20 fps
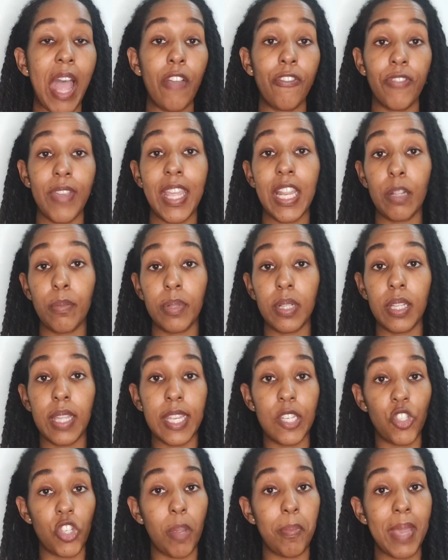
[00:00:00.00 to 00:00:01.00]
available
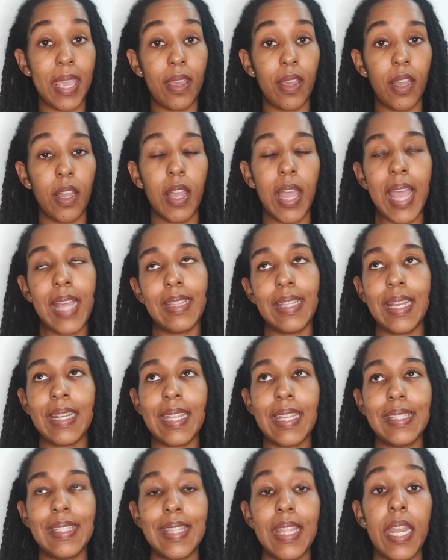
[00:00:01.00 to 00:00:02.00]
in Jamaica, and
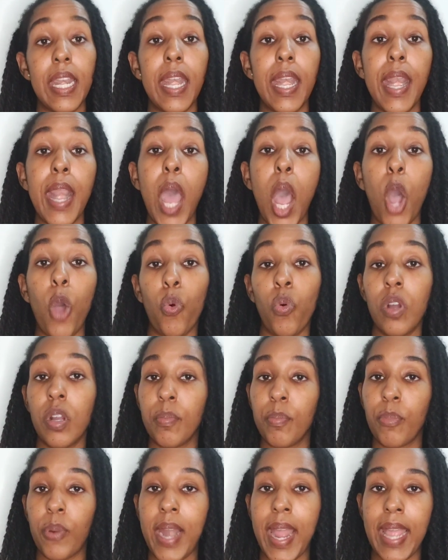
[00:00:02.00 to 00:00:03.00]
that is the Now
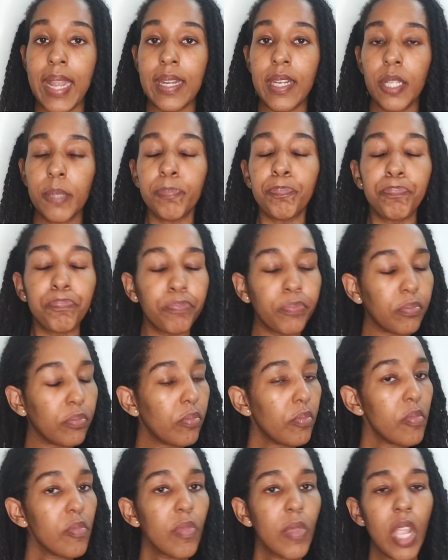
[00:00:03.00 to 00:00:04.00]
brand.
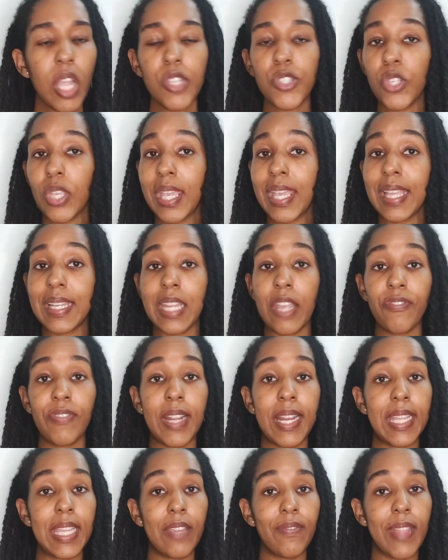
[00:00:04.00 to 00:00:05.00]
So you can
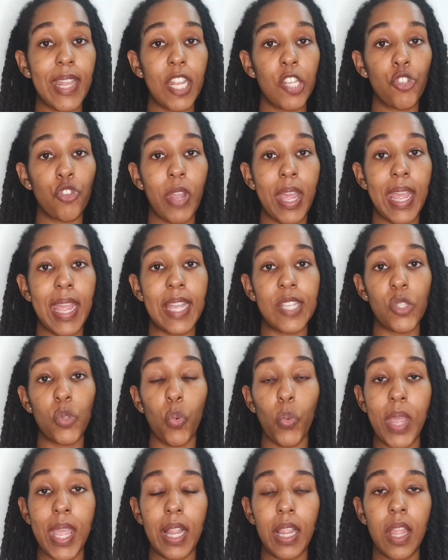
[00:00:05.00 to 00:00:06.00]
definitely give that a try as
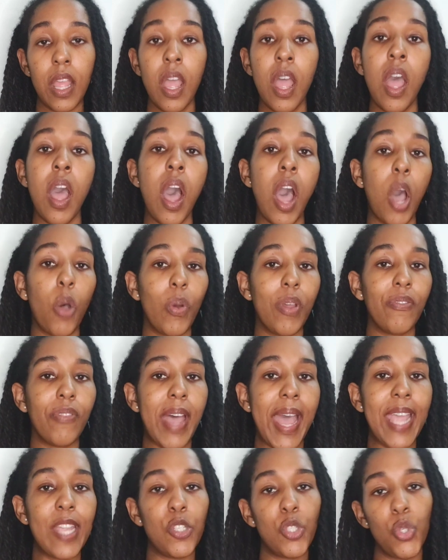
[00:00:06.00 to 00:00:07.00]
well. However,
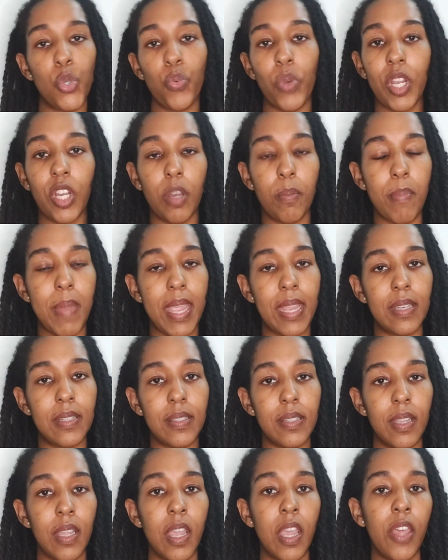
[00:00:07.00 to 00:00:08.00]
I do
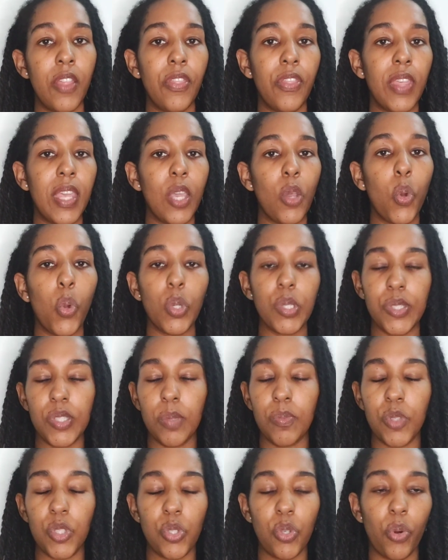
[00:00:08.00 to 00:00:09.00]
recommend the
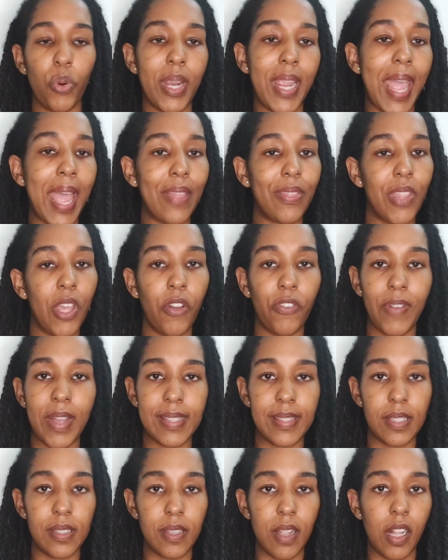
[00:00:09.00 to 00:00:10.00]
Wholesome Story and the
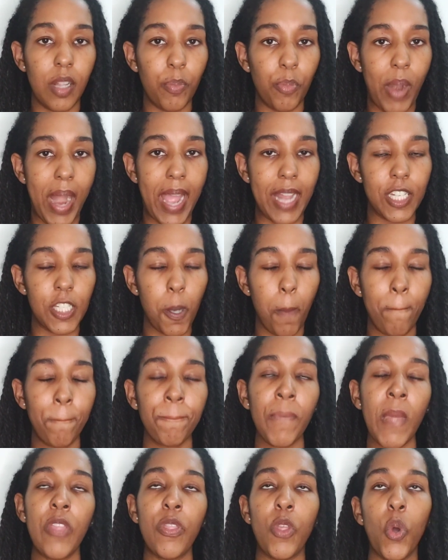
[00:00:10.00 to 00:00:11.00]
Ovasitol brand.
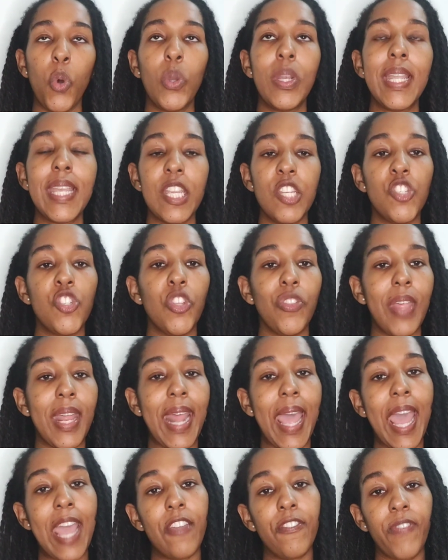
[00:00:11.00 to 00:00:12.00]
The only issue
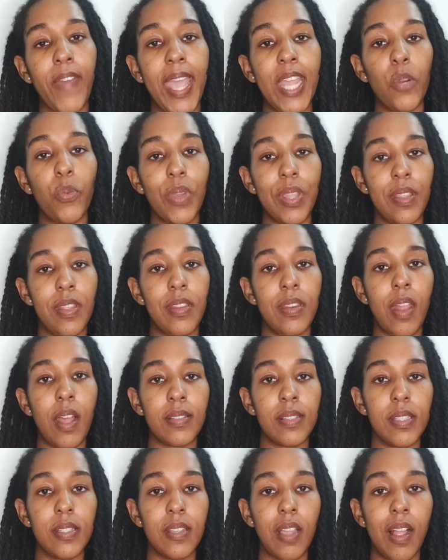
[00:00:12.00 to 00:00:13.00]
that I find with
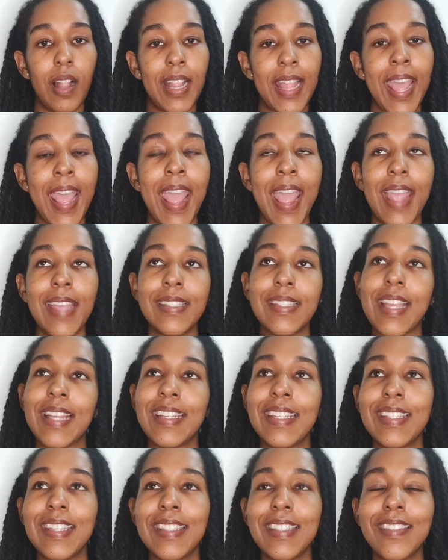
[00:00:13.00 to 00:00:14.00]
inositol is
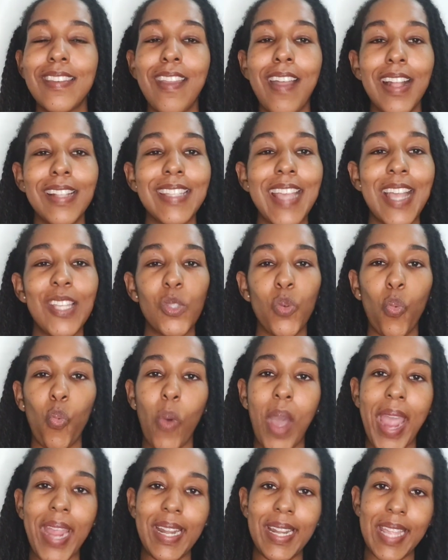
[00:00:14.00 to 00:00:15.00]
that it is not as
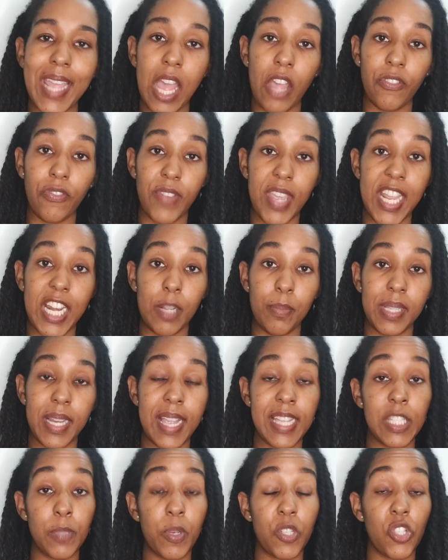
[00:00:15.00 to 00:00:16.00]
widely available,
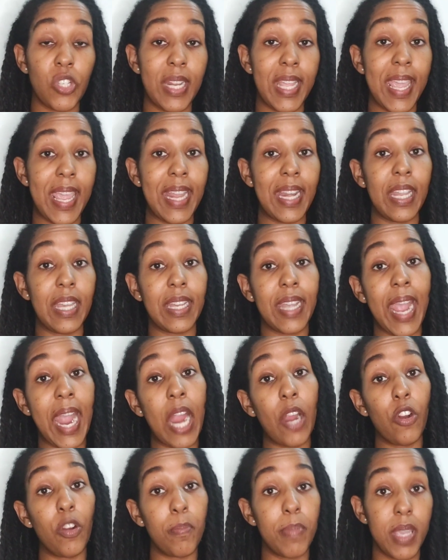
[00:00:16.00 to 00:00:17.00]
especially in the
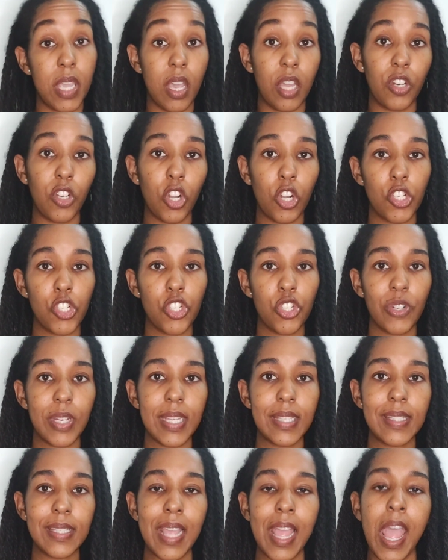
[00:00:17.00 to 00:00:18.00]
Caribbean
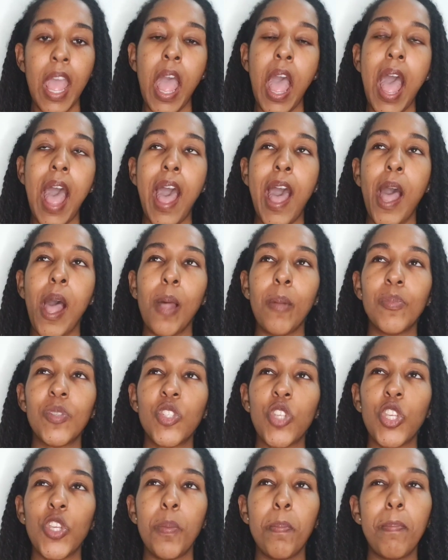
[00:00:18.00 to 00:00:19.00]
countries.
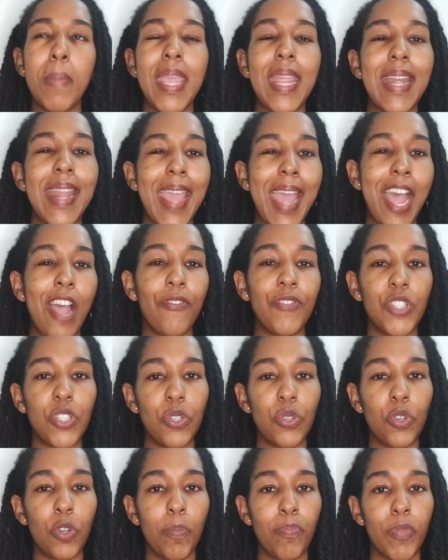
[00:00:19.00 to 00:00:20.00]
So you mainly have
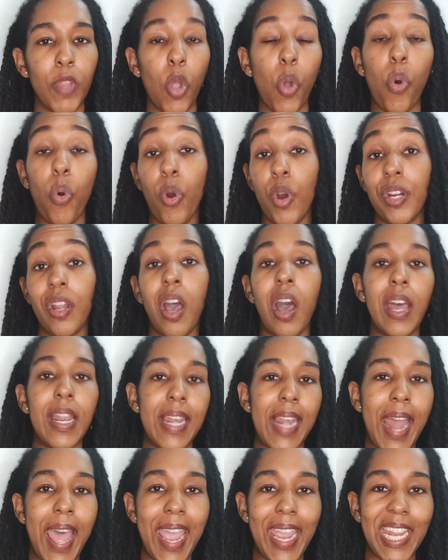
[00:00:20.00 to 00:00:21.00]
to order
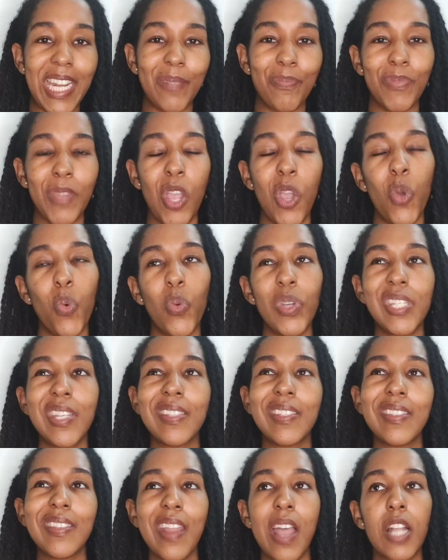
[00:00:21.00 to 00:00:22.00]
online, which
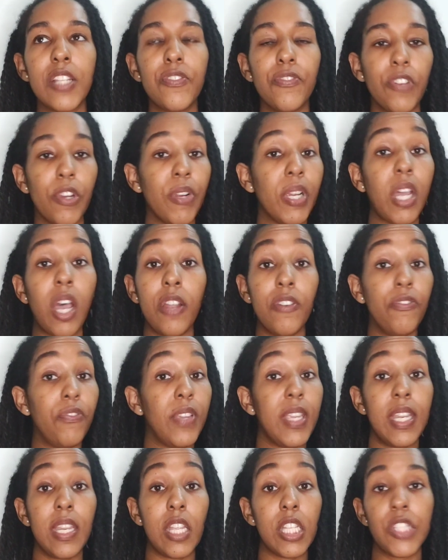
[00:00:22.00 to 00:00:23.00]
is not very
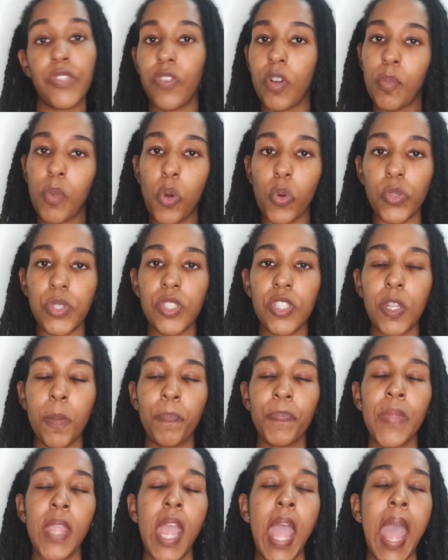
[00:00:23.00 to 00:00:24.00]
convenient for most.
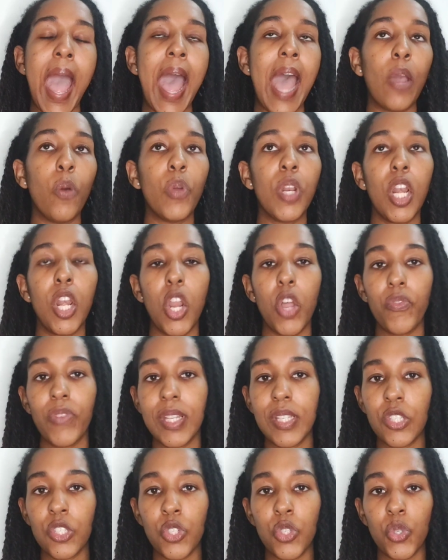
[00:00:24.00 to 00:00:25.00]
I would love
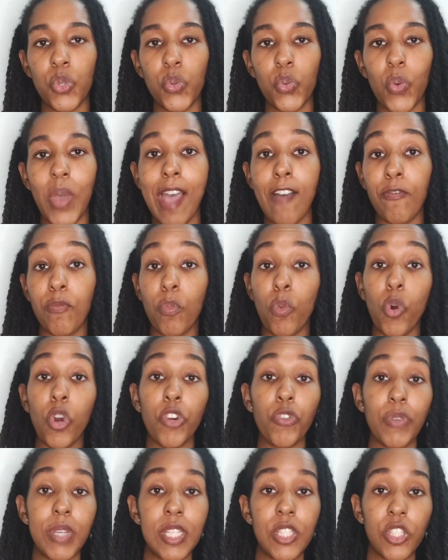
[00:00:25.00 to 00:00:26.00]
it to have
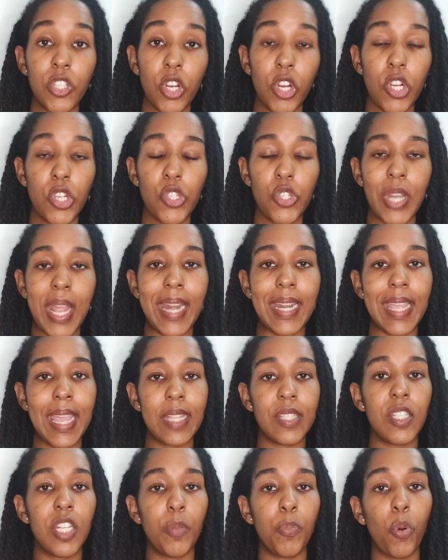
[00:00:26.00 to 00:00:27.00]
more research and
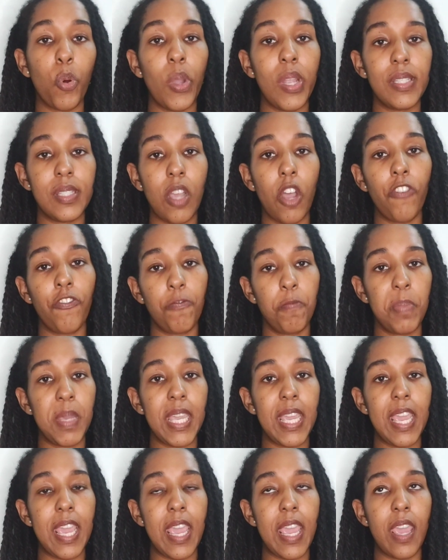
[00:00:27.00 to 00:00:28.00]
get to the point of
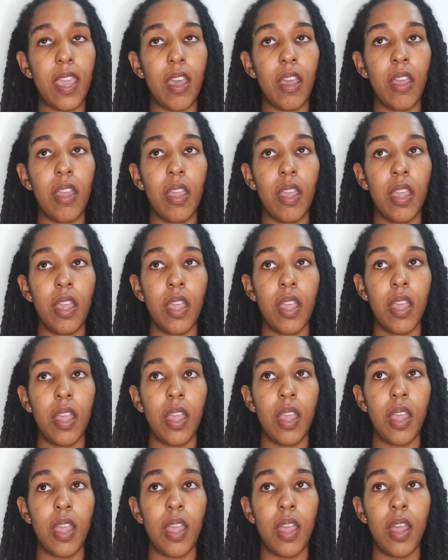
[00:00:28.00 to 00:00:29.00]
being
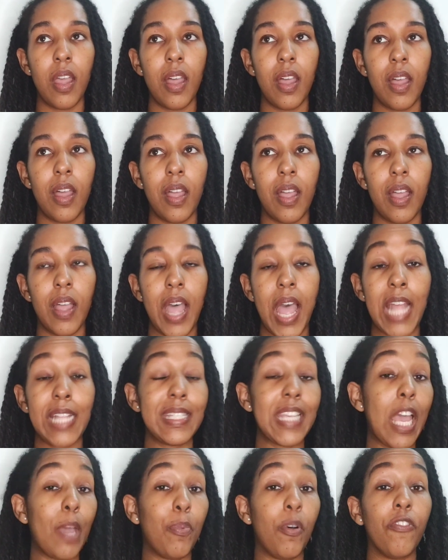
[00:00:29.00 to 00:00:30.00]
a
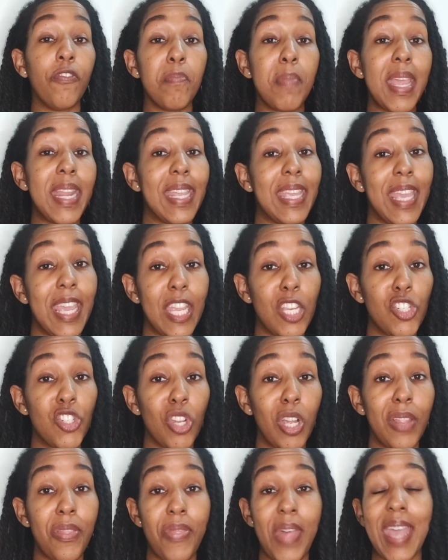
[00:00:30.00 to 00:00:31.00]
type of
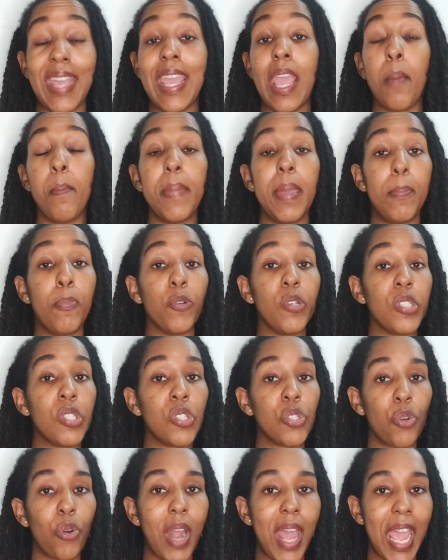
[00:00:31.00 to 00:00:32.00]
medication that can be
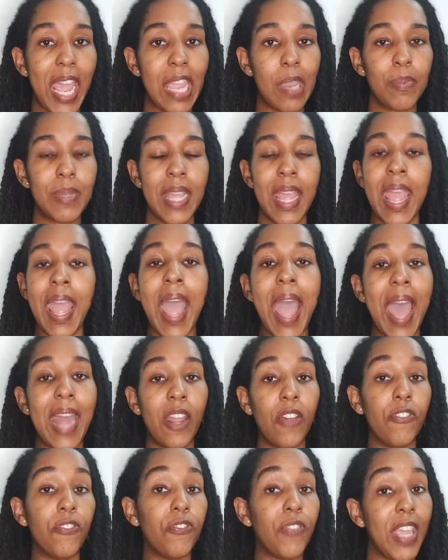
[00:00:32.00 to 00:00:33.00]
prescribed
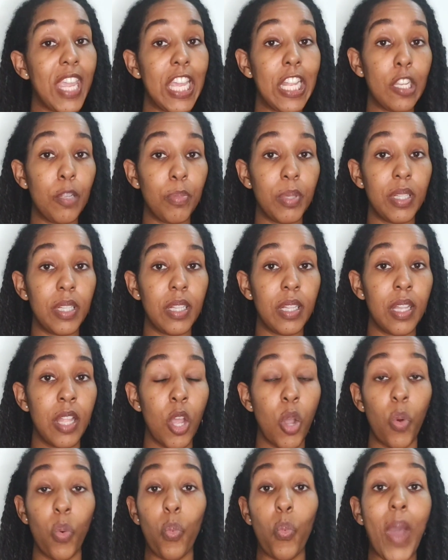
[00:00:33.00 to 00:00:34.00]
and available
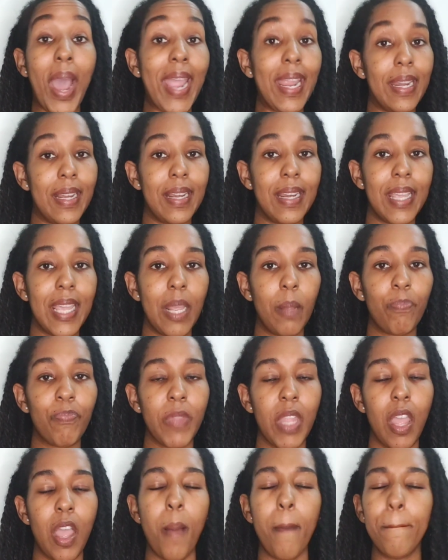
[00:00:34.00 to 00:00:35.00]
widely,
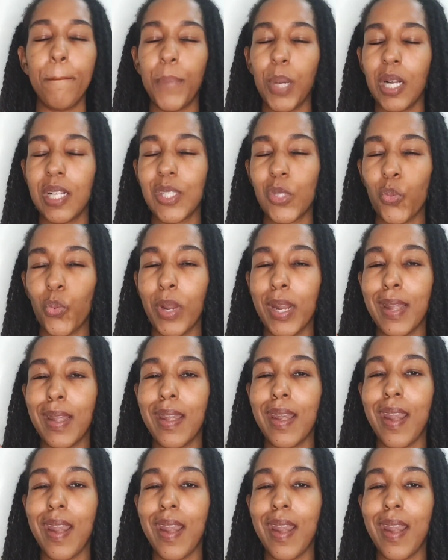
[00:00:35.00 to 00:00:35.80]
but we're